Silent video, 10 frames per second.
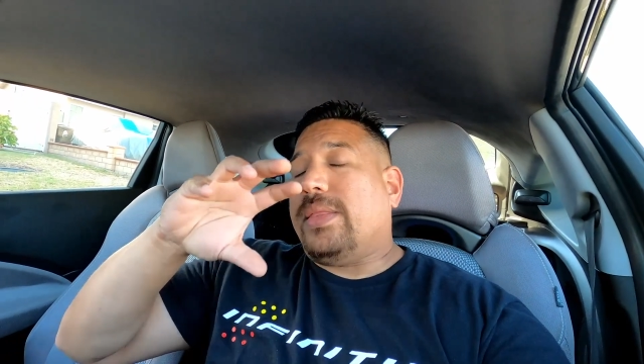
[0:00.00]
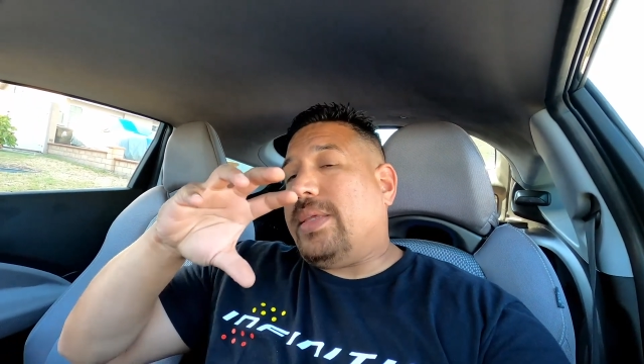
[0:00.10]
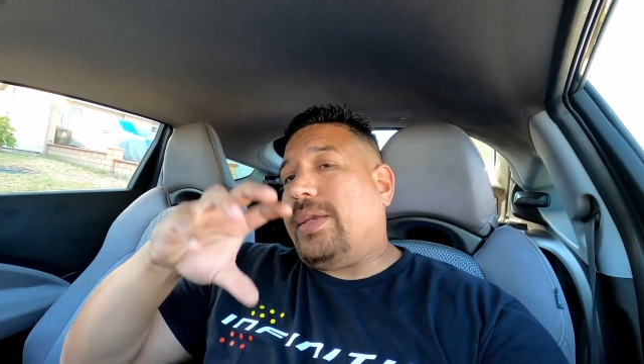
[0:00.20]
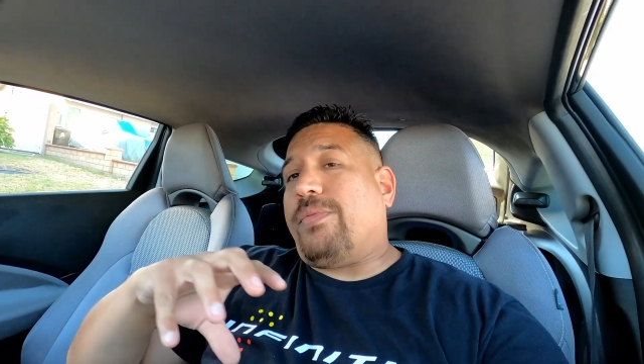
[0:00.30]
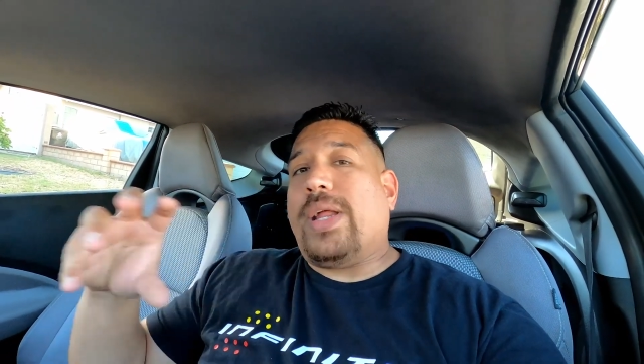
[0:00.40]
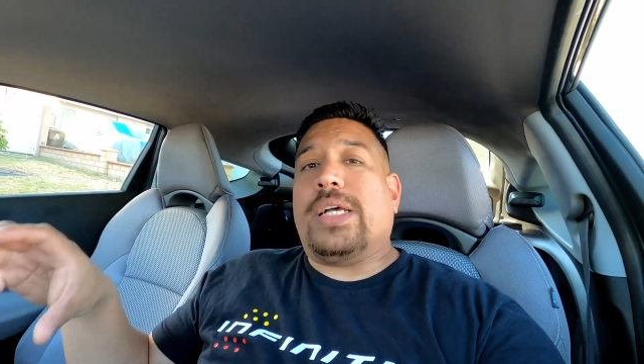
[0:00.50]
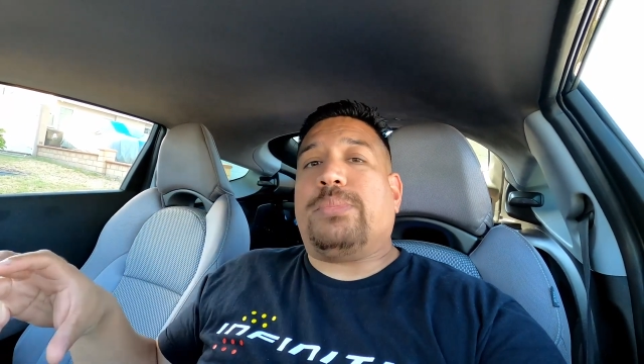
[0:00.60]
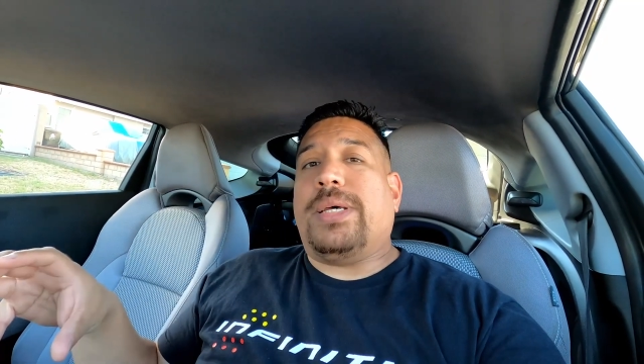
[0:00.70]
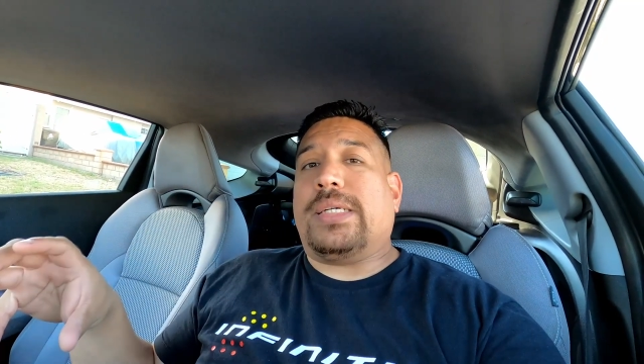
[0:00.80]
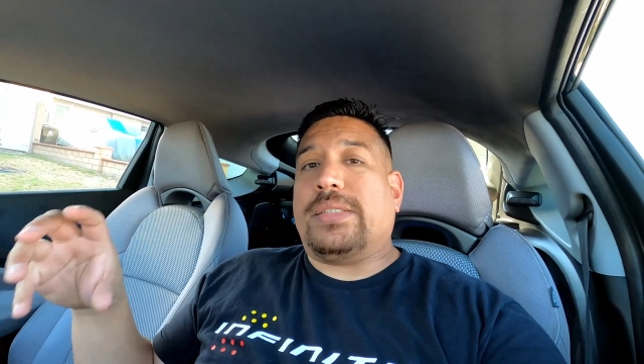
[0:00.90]
the different
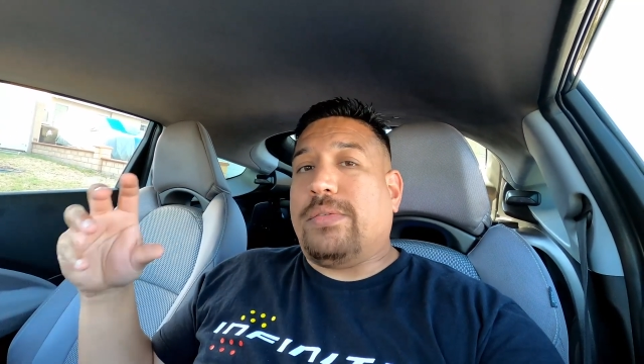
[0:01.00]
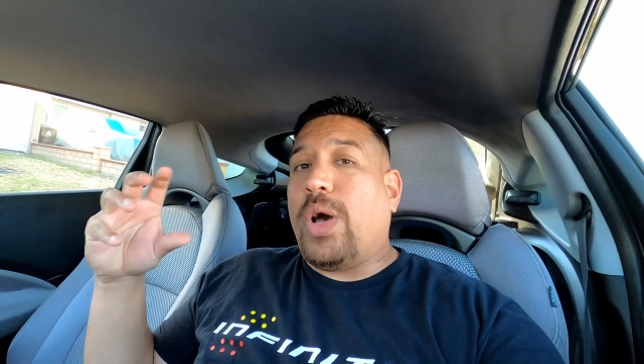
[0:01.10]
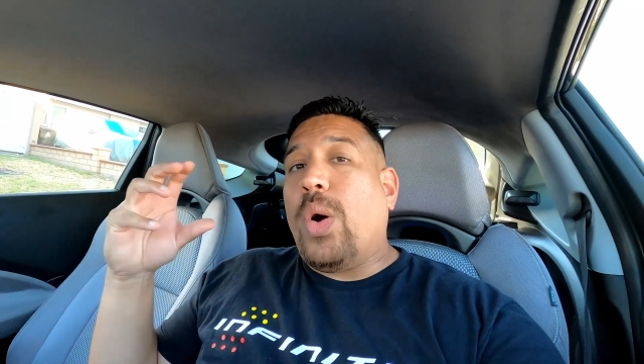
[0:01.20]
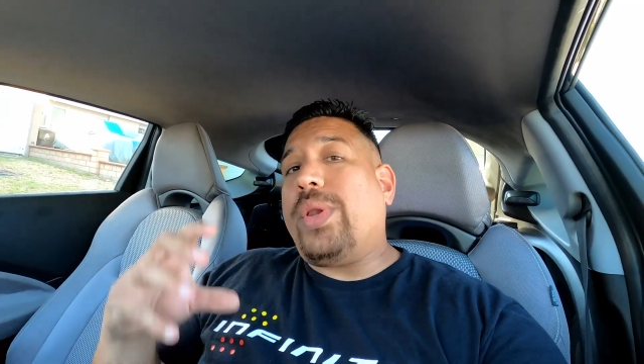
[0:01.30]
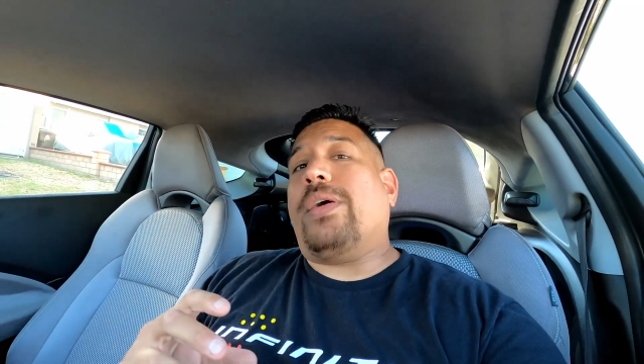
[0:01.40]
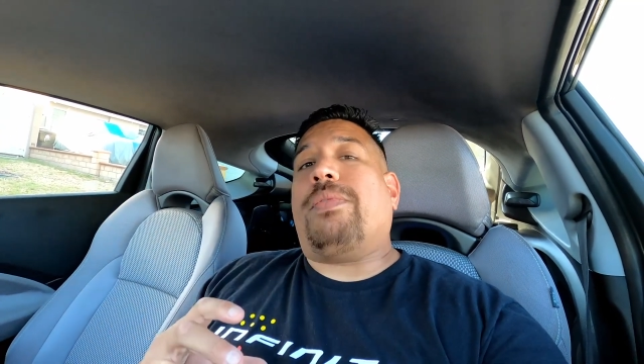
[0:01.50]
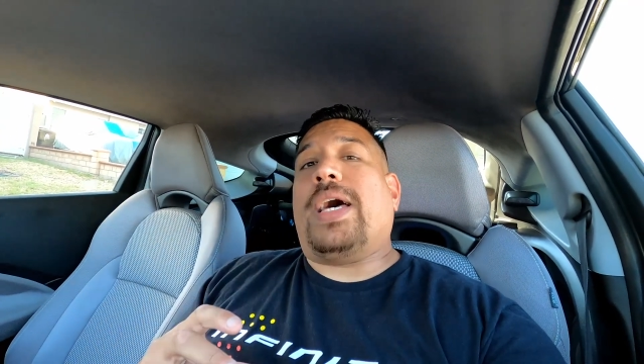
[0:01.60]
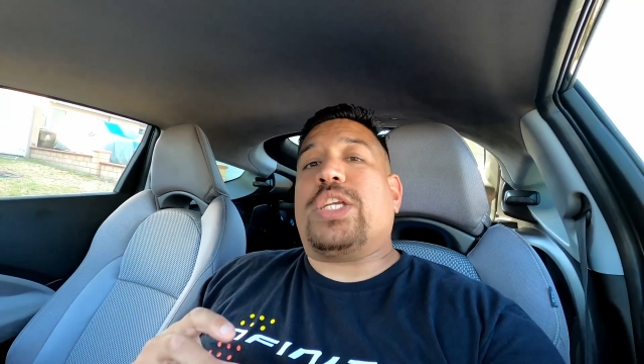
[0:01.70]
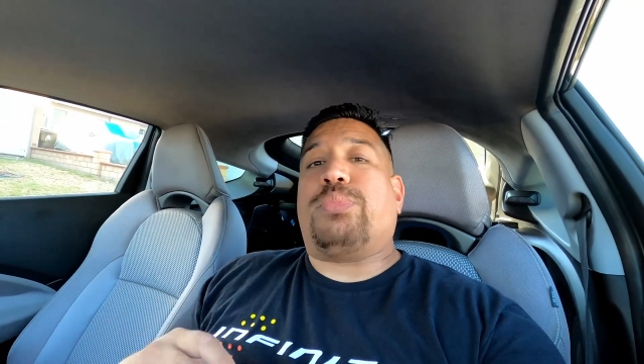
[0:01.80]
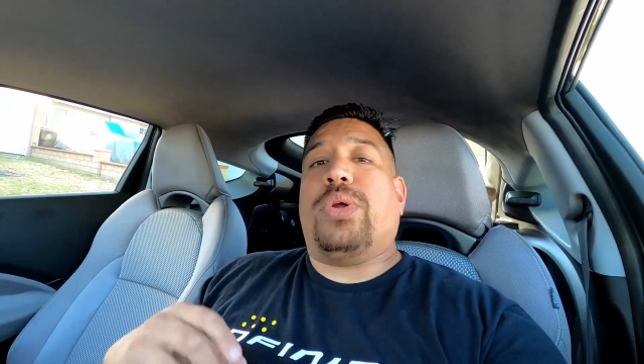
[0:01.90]
aspects of owning a
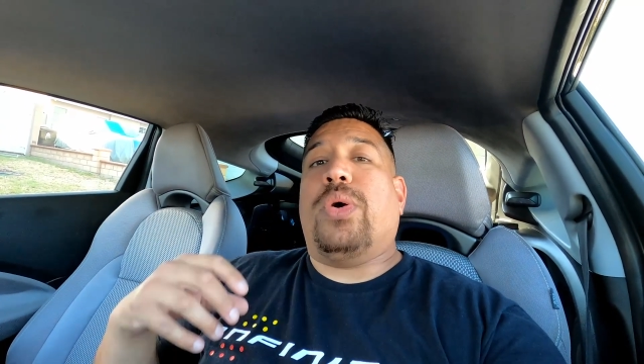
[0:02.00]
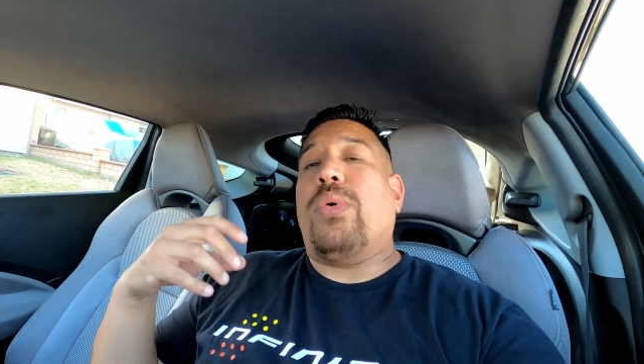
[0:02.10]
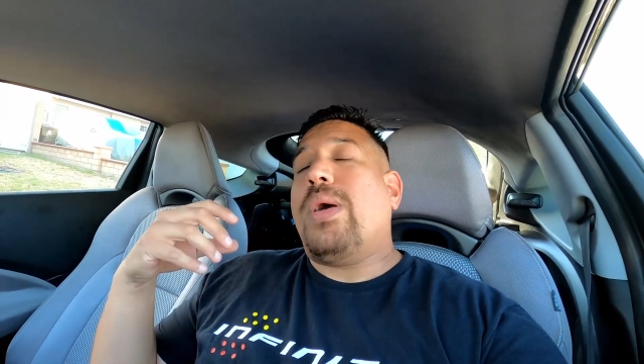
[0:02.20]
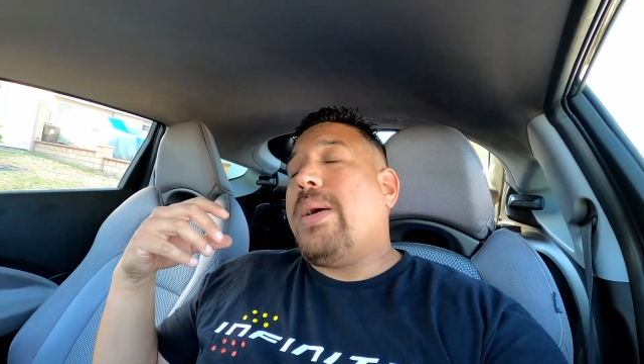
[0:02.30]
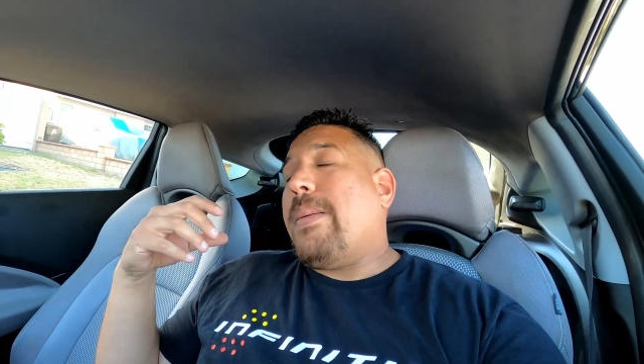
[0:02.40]
Flash Pro,